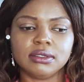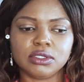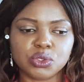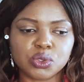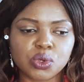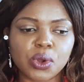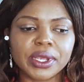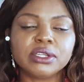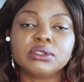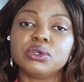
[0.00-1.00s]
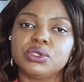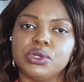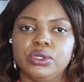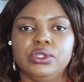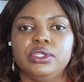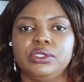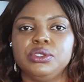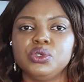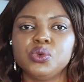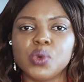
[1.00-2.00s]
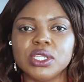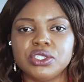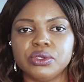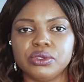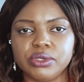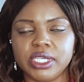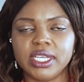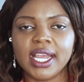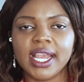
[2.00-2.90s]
You're going on earth to do one, two, three.